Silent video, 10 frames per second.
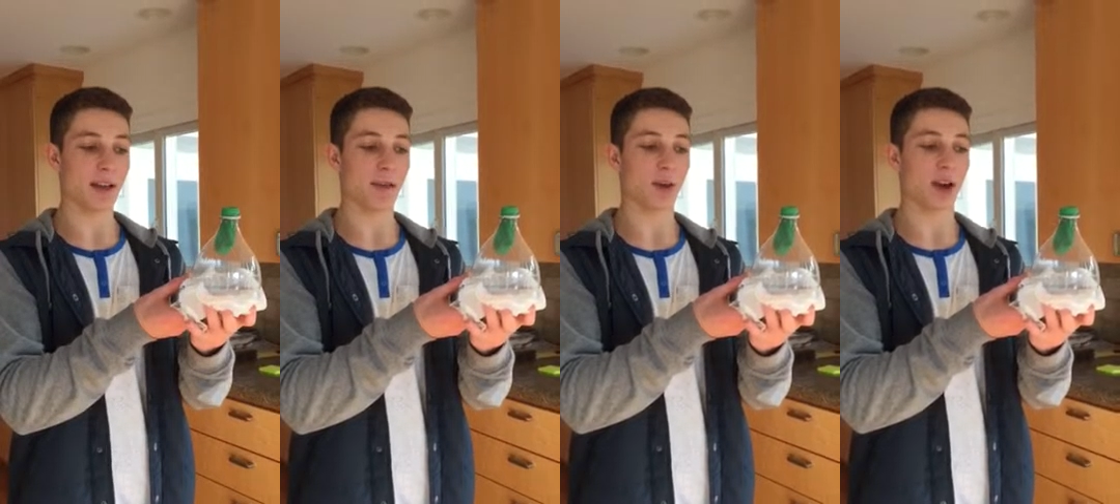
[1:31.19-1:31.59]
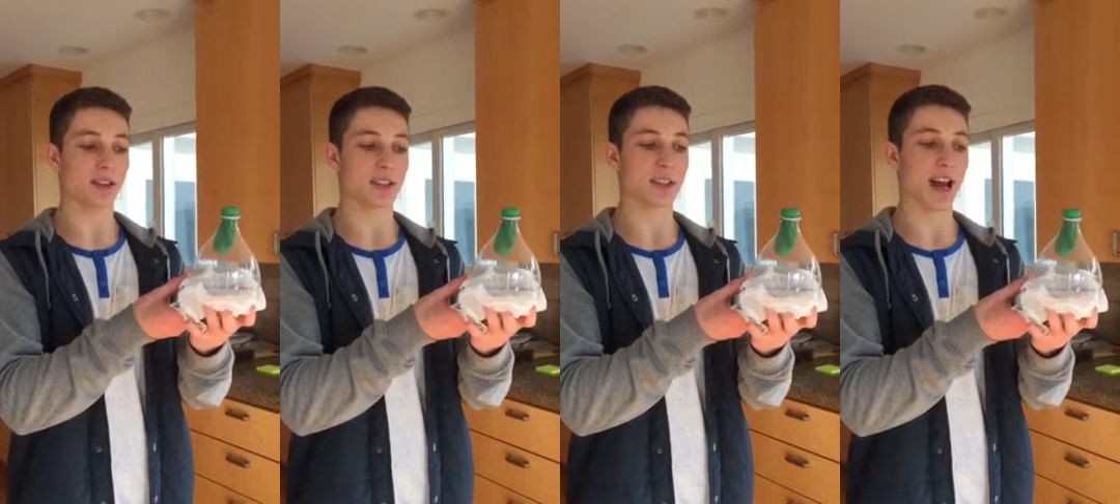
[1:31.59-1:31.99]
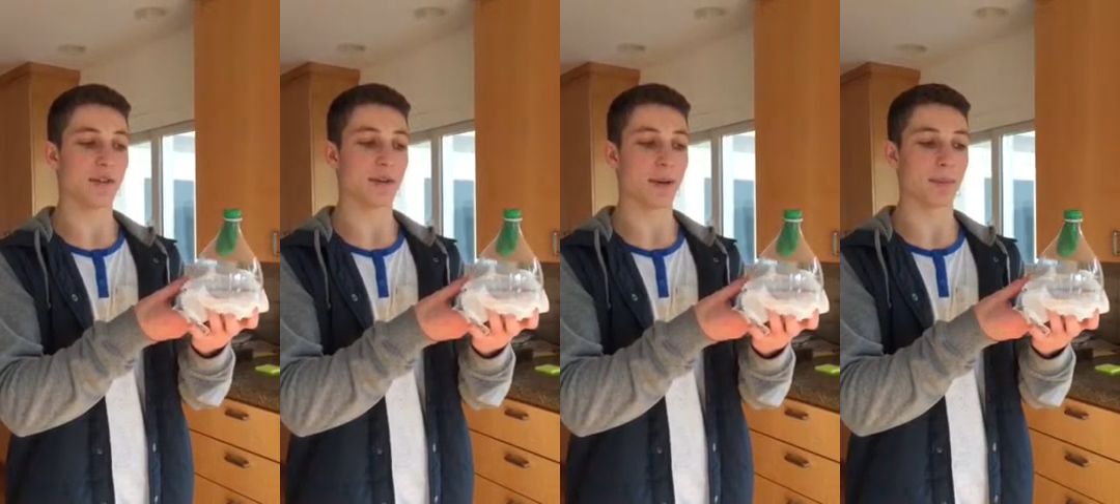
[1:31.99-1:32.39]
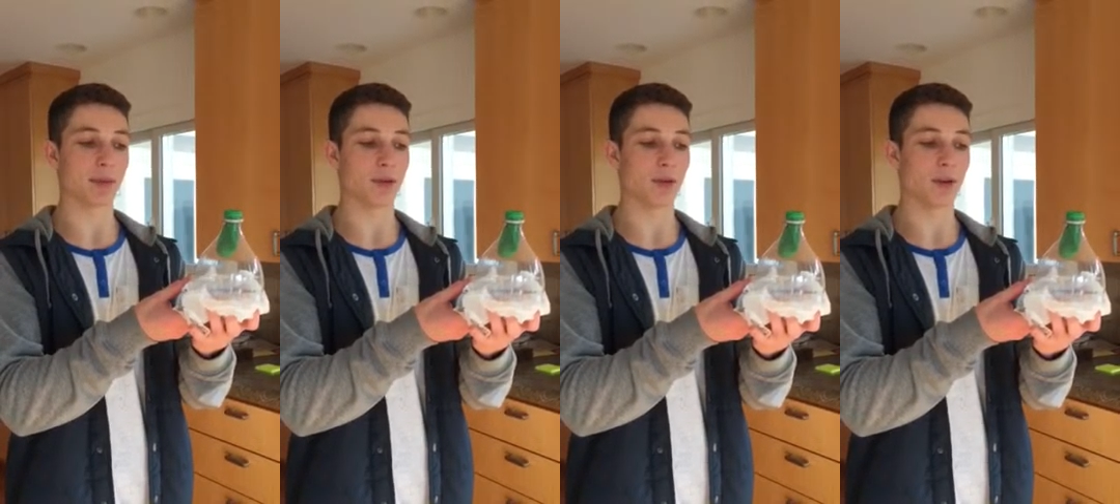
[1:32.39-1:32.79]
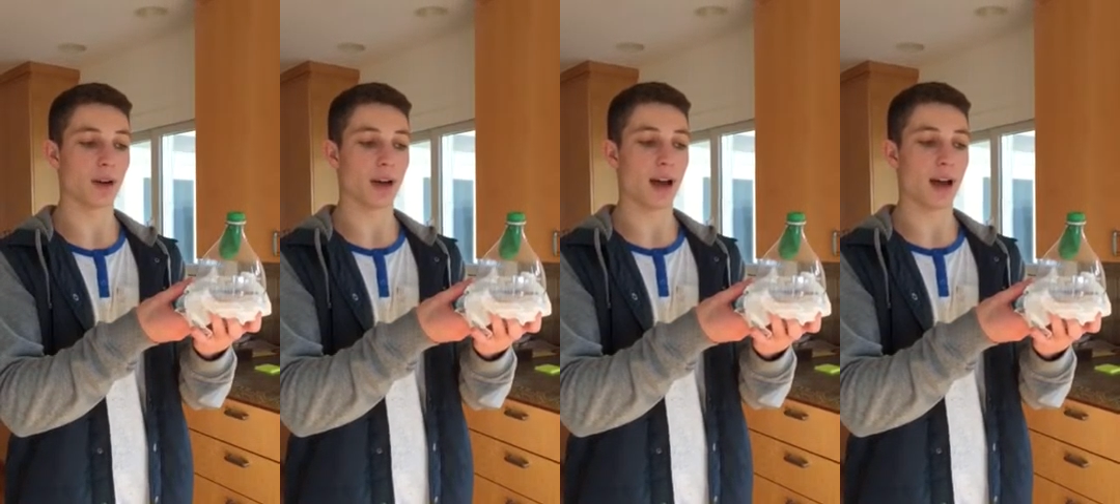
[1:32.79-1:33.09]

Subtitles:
it will cause the diaphragm to